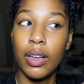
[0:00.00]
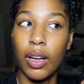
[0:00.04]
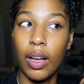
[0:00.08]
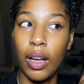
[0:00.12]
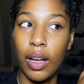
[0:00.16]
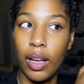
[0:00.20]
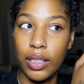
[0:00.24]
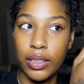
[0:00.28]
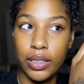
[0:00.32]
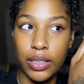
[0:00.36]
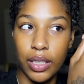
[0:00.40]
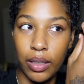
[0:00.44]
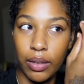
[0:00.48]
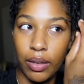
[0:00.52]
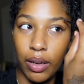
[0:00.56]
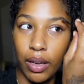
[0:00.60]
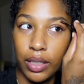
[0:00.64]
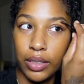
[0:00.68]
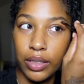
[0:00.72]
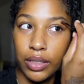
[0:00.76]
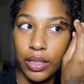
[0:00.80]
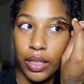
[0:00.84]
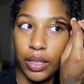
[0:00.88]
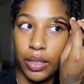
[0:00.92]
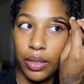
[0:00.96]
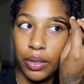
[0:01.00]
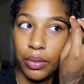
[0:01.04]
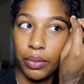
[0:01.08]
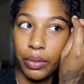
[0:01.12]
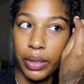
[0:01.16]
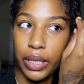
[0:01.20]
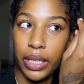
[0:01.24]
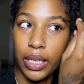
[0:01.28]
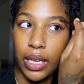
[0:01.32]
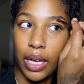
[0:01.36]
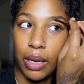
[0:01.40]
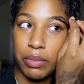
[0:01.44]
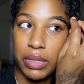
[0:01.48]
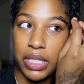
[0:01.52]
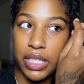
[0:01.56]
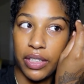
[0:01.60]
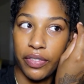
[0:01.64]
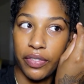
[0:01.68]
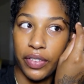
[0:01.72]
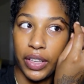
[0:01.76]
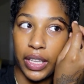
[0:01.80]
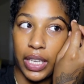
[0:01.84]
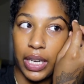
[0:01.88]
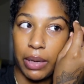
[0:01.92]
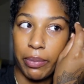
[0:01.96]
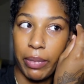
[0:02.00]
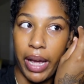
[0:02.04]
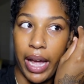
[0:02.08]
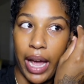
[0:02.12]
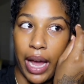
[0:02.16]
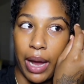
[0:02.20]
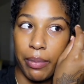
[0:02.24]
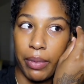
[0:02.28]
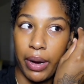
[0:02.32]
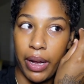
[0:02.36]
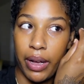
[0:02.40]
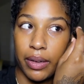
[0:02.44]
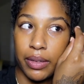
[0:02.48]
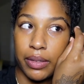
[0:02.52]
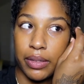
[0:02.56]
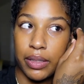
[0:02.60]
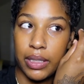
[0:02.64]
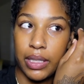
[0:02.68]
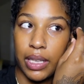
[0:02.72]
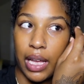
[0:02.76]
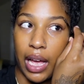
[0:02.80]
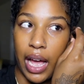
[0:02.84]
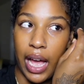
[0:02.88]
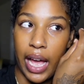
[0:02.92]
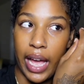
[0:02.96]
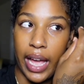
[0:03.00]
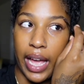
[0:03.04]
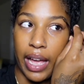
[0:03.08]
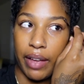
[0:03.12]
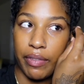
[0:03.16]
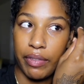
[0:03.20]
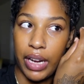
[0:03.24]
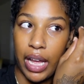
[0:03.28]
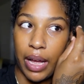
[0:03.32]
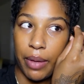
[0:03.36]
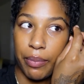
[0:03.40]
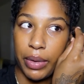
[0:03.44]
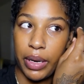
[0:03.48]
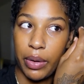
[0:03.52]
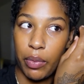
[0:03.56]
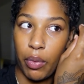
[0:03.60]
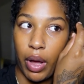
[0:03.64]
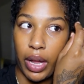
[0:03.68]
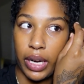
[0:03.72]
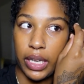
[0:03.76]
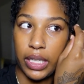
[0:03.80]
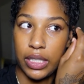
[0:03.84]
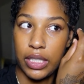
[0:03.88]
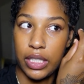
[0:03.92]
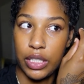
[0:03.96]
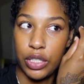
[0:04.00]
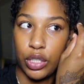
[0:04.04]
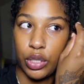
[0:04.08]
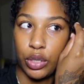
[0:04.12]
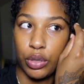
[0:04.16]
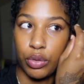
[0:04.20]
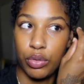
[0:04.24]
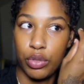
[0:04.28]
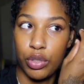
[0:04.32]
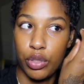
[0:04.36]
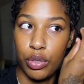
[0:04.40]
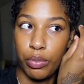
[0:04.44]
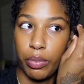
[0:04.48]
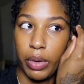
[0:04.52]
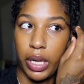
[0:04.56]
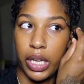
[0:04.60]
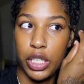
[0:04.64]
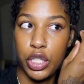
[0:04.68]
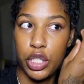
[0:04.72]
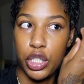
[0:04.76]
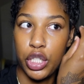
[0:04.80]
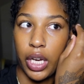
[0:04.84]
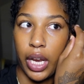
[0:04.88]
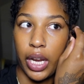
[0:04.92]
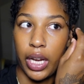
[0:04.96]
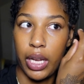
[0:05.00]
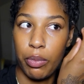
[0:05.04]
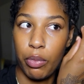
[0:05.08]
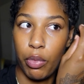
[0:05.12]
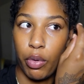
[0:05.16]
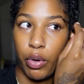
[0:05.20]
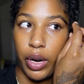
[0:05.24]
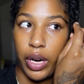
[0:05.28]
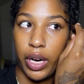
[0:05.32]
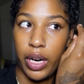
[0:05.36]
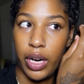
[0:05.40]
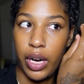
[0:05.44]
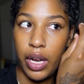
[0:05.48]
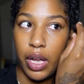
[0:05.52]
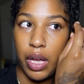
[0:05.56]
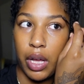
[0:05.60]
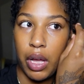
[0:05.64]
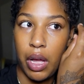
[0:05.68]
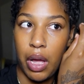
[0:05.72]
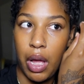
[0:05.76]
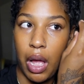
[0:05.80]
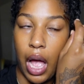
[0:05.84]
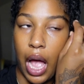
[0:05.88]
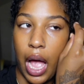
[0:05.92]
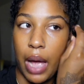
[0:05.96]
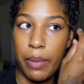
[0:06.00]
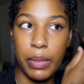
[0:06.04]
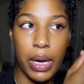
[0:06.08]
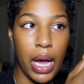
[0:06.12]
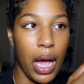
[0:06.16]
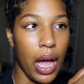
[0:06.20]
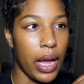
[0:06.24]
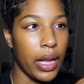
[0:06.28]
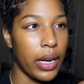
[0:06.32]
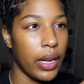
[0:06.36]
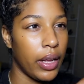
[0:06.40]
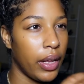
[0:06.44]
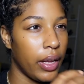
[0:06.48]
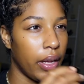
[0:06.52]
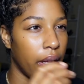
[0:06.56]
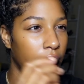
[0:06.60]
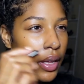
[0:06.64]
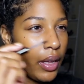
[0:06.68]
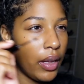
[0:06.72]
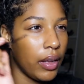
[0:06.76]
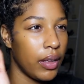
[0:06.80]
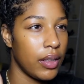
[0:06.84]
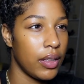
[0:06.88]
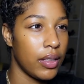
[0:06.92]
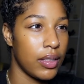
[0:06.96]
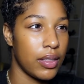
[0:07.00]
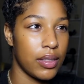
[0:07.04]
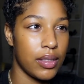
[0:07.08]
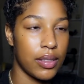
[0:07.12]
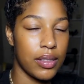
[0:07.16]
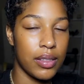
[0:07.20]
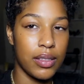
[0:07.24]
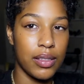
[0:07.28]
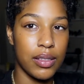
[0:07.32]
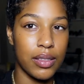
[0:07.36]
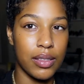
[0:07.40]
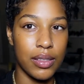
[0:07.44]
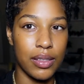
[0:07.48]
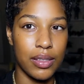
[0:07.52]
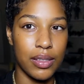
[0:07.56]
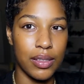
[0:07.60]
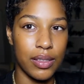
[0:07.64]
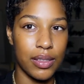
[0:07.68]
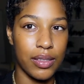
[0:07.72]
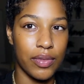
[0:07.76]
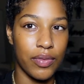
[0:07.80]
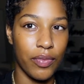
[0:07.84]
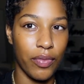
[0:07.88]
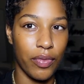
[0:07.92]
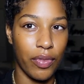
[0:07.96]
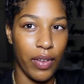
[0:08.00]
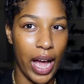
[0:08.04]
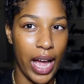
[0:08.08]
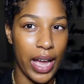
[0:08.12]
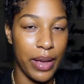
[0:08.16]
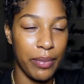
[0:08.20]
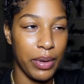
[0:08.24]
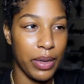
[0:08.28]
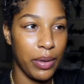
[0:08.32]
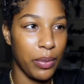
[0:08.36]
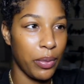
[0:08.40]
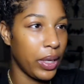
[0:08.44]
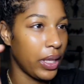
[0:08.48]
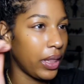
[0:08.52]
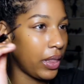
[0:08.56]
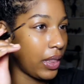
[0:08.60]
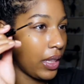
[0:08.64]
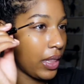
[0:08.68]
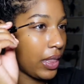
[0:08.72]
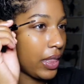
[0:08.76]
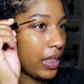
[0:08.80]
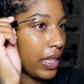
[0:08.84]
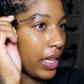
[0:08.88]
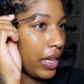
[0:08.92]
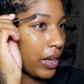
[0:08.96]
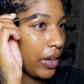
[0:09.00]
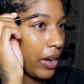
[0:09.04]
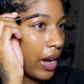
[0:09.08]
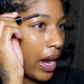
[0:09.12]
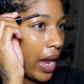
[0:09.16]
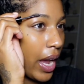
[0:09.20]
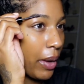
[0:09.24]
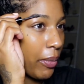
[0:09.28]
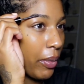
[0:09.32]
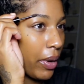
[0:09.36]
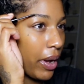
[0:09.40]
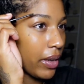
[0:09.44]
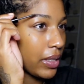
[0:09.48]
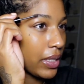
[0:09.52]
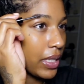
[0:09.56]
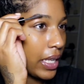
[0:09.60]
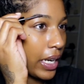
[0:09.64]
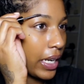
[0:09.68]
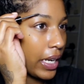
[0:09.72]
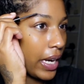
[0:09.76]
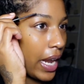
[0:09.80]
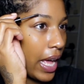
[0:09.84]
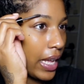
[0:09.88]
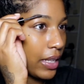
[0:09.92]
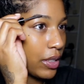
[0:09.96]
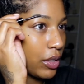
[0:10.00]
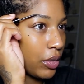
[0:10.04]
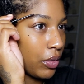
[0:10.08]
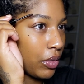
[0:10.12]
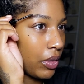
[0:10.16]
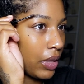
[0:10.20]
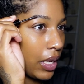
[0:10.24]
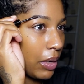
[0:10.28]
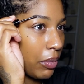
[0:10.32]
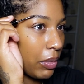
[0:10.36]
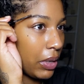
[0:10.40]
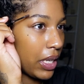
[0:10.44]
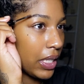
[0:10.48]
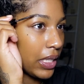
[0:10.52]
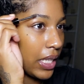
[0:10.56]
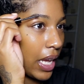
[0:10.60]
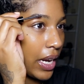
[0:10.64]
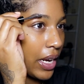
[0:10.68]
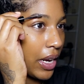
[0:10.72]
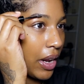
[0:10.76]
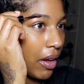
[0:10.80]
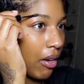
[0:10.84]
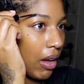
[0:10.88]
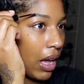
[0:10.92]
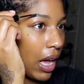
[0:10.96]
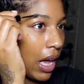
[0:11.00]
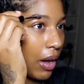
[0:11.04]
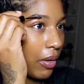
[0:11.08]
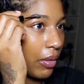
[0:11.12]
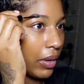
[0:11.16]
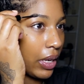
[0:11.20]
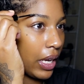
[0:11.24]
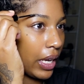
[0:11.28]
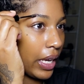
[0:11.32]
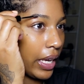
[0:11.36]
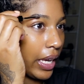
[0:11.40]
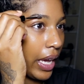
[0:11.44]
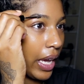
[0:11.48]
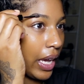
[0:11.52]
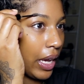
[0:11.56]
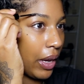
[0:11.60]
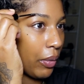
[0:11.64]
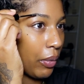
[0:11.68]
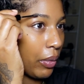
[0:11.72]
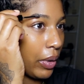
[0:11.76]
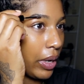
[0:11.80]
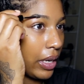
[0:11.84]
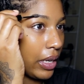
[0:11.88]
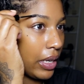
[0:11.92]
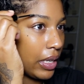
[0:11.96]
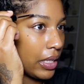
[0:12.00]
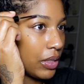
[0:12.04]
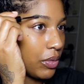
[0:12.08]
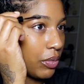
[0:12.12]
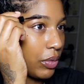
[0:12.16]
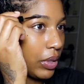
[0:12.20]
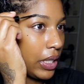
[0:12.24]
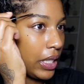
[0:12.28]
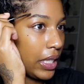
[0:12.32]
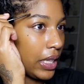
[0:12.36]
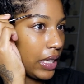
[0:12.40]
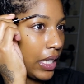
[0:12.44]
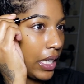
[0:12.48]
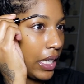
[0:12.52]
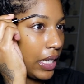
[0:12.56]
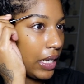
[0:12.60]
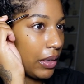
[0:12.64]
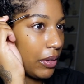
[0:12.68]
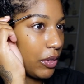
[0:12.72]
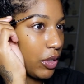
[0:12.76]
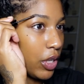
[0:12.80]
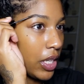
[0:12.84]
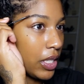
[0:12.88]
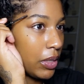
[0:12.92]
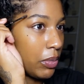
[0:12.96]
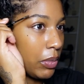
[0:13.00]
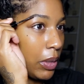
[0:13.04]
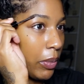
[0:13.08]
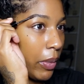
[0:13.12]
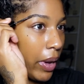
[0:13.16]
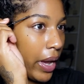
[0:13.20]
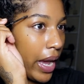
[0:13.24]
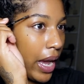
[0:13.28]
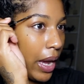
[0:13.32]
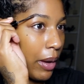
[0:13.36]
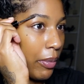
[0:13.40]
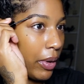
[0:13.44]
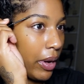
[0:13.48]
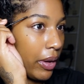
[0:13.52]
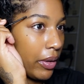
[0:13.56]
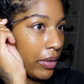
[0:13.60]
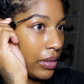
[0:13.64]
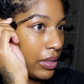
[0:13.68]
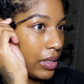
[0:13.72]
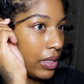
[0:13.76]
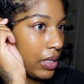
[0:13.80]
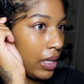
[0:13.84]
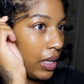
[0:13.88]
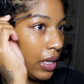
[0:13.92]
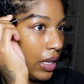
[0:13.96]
also, also, when it comes to filling in my eyebrows, I have not been wanting to do too much anymore. I'm kind of vibing with the thinner eyebrows, like not too thin because I know how we could get when it's really thin. Trust me, my eyebrows